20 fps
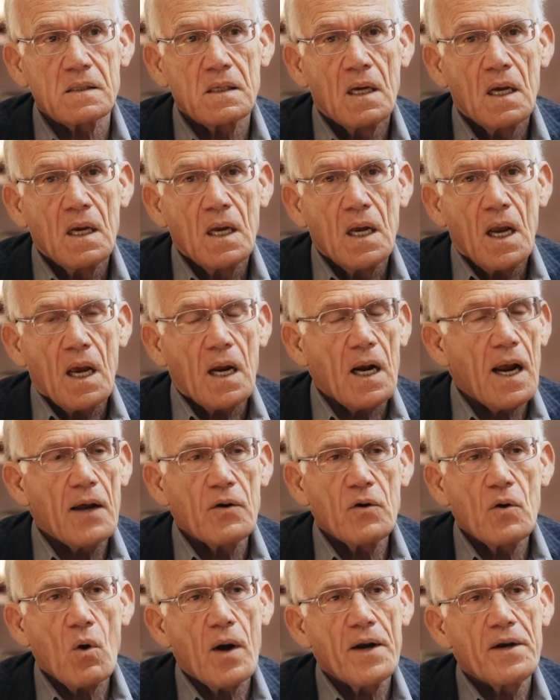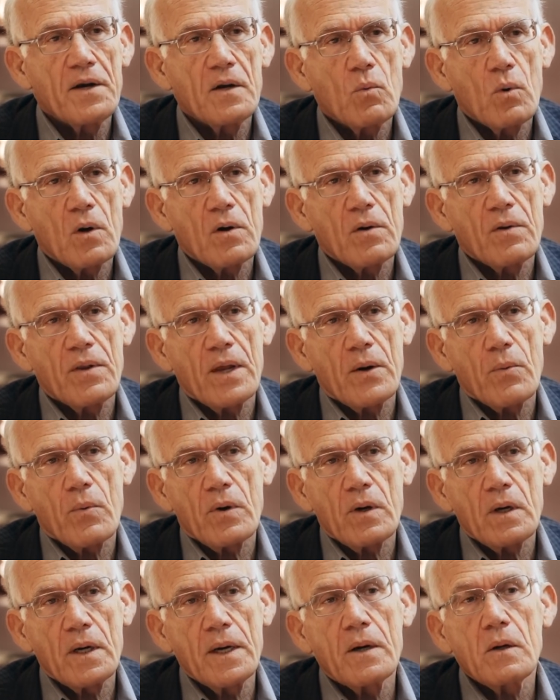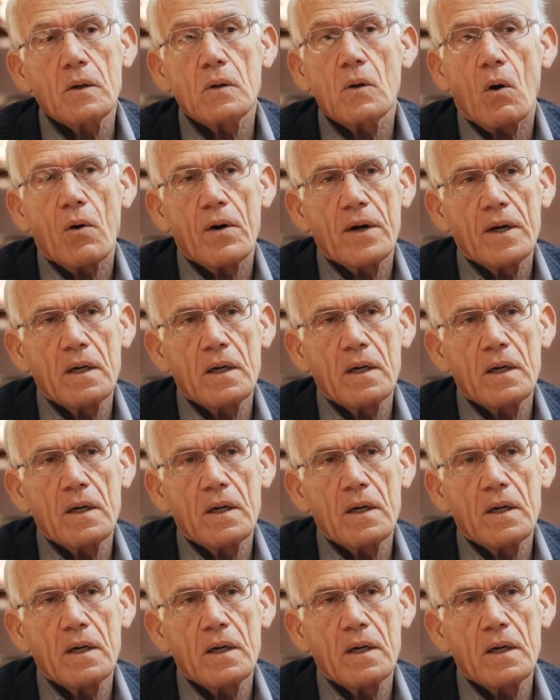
And I had no idea whether they were legal or